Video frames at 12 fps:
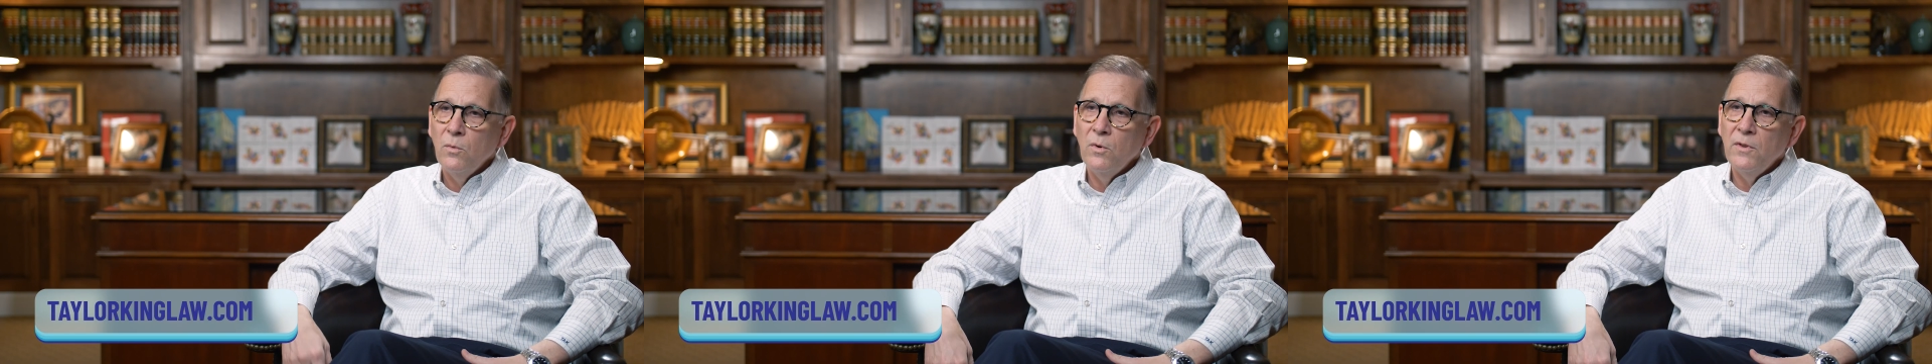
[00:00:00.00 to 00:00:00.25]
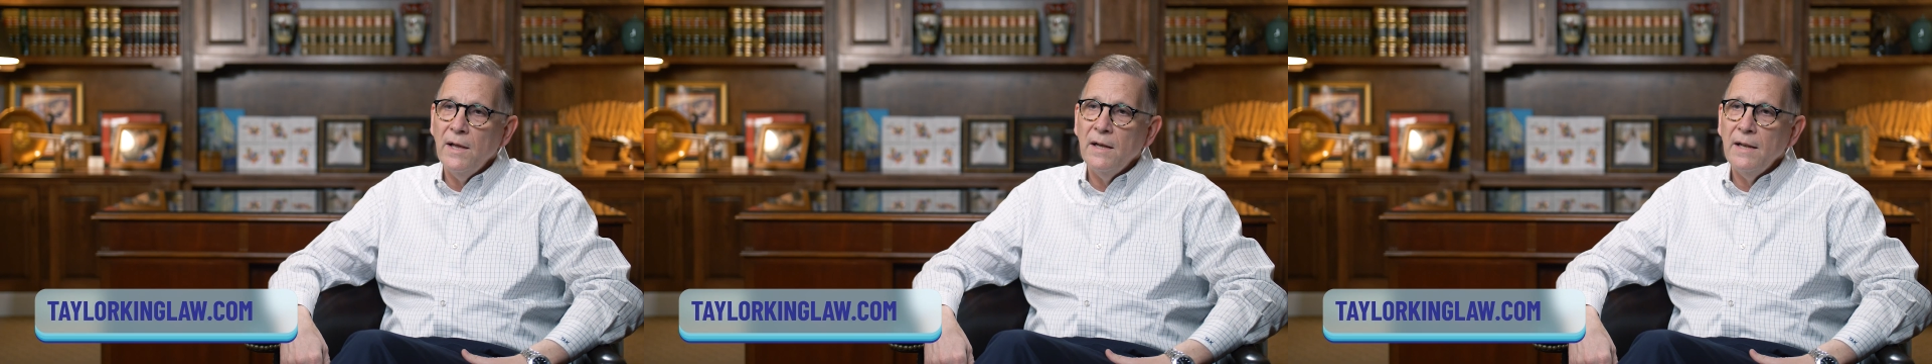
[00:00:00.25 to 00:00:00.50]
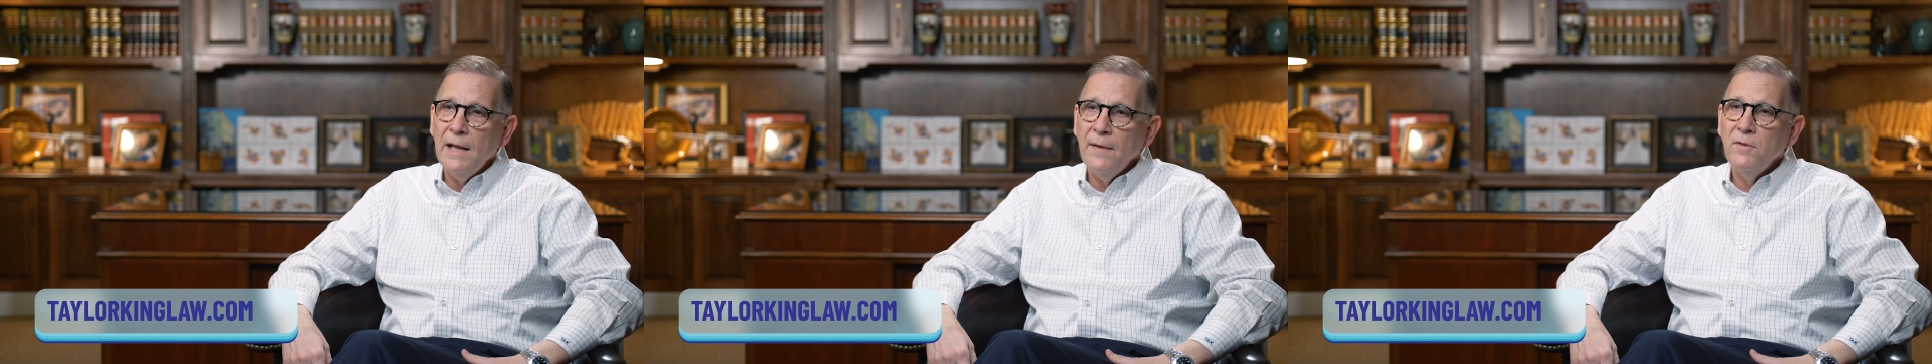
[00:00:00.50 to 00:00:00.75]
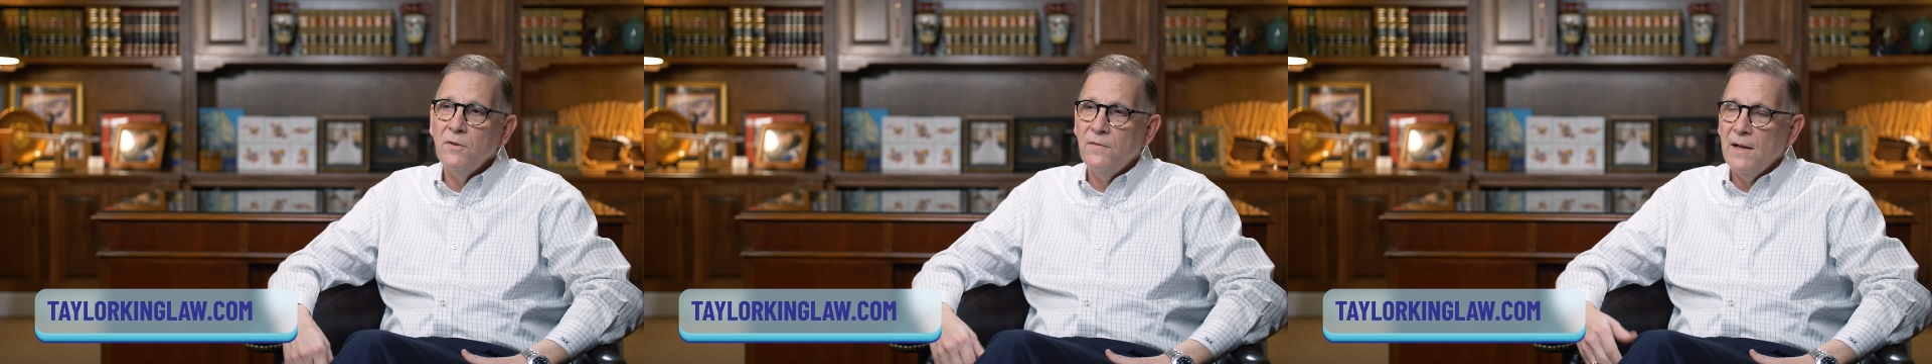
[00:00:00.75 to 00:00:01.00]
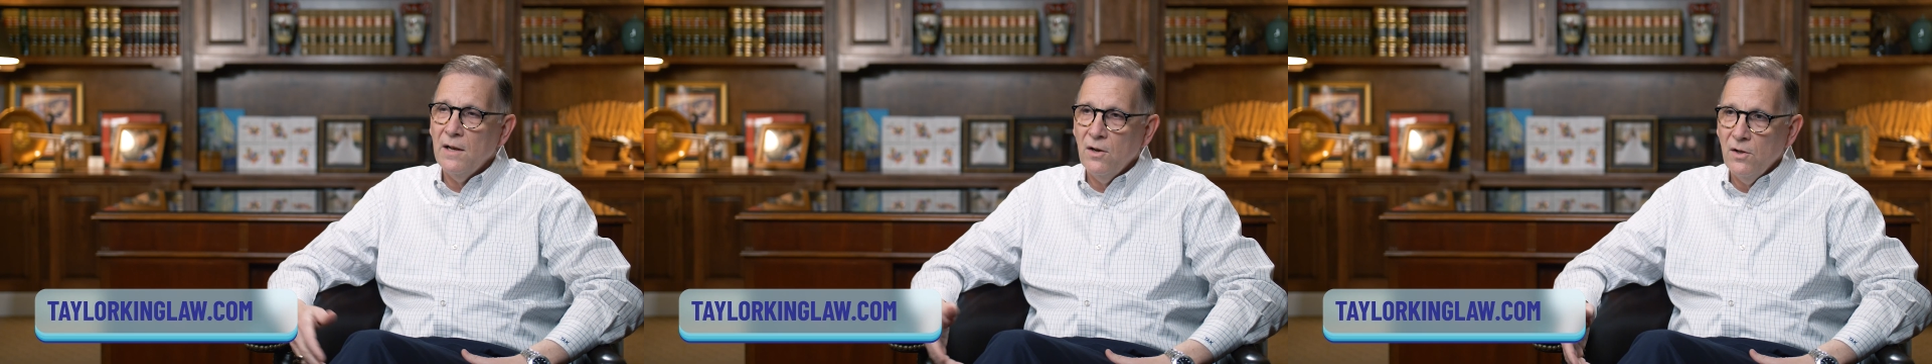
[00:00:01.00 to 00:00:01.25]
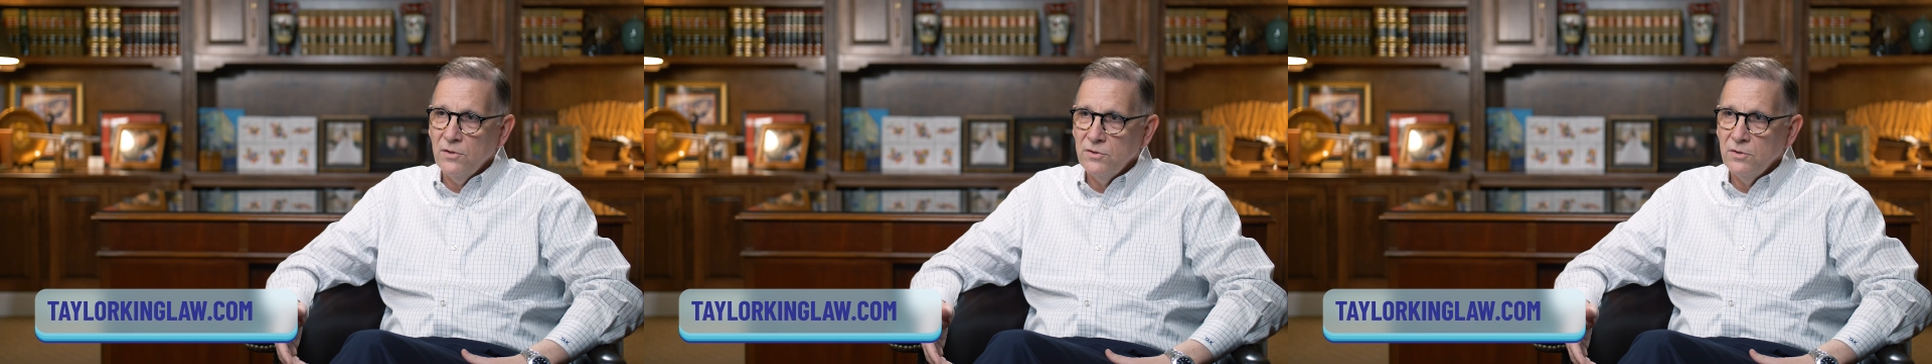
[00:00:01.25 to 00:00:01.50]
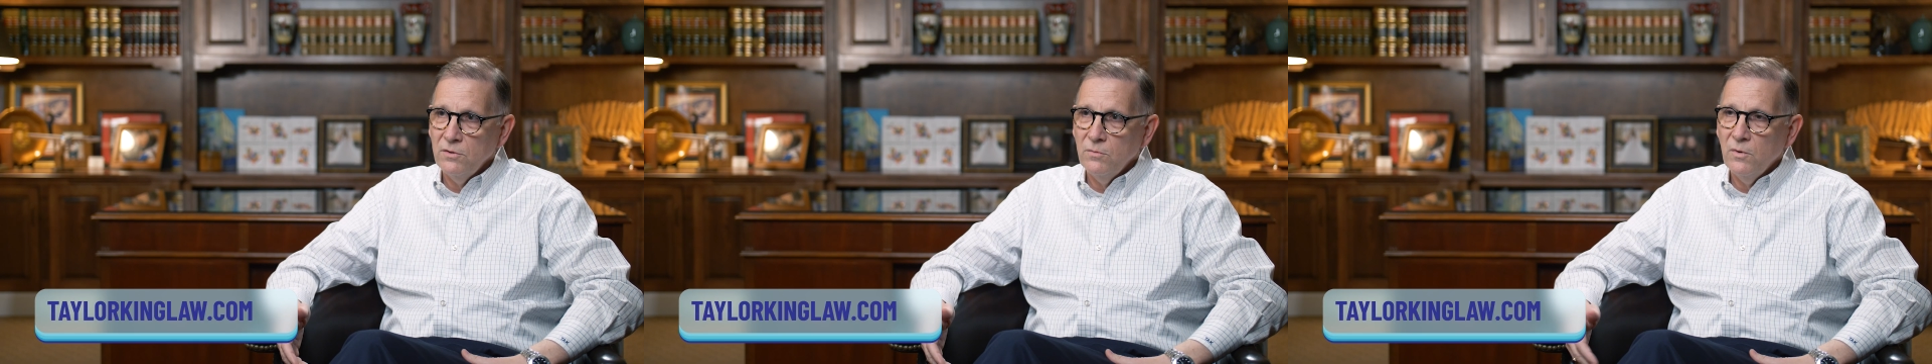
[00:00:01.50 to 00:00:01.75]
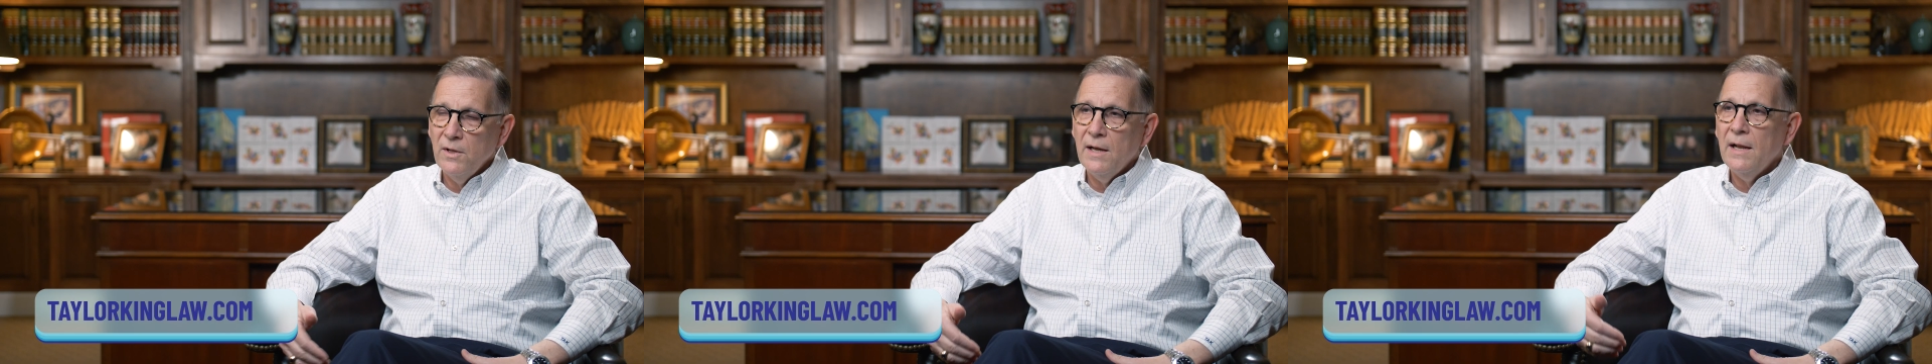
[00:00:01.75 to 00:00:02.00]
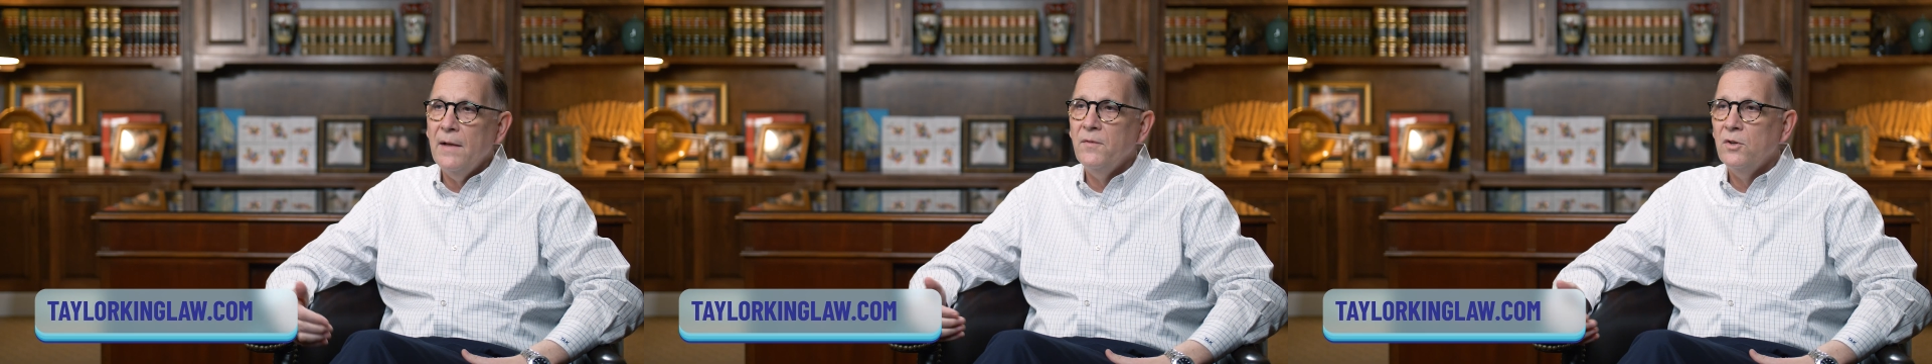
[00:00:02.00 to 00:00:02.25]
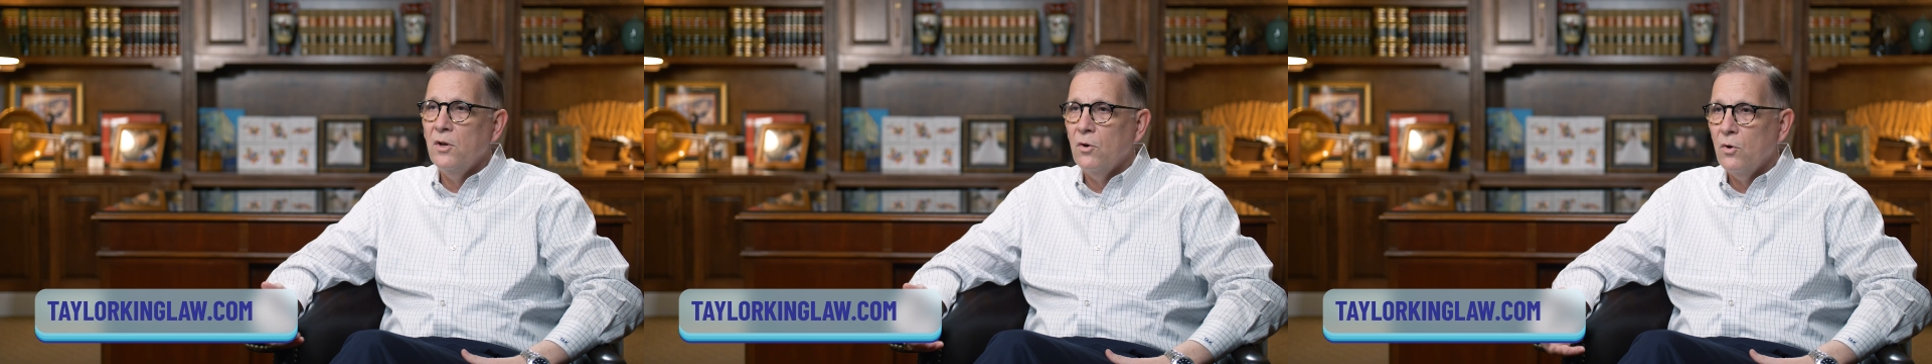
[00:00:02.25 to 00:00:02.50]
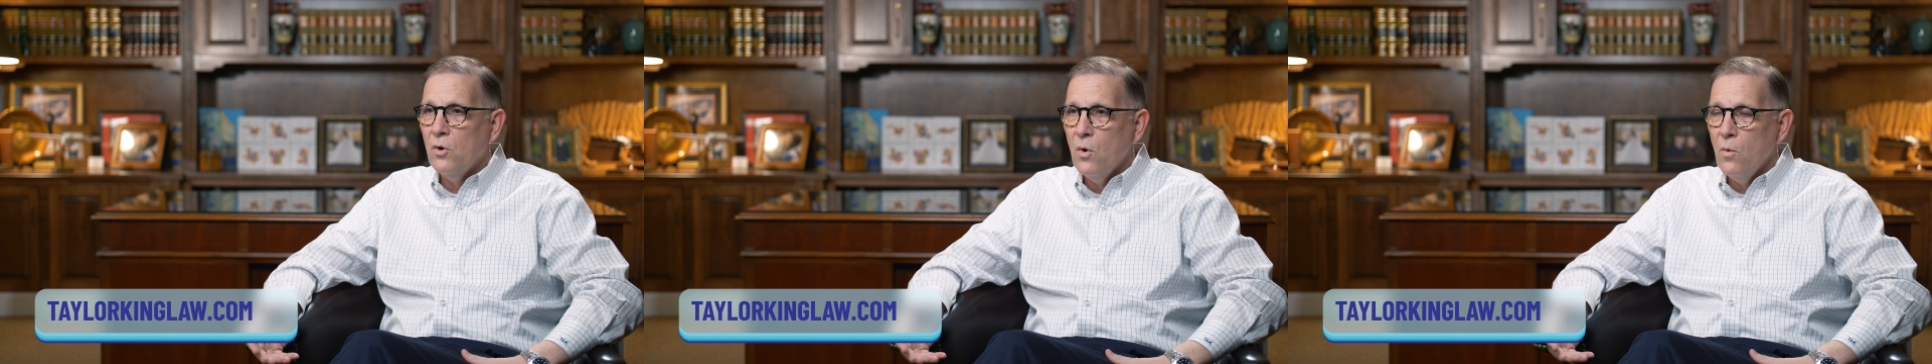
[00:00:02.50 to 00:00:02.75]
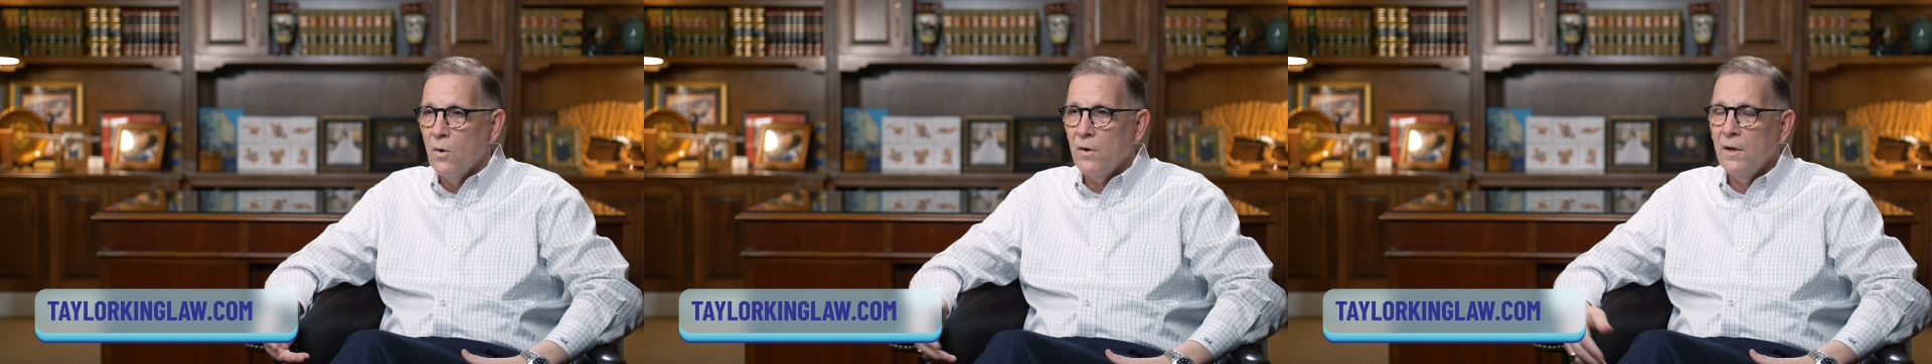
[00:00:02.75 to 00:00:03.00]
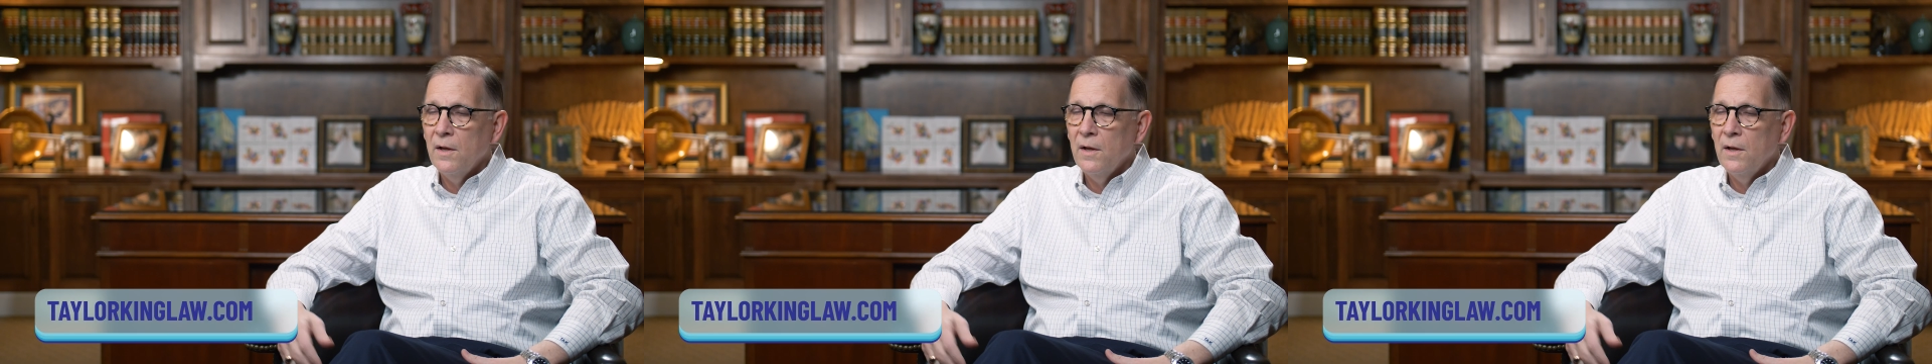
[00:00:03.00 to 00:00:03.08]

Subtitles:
without having to file a lawsuit, without having to go to court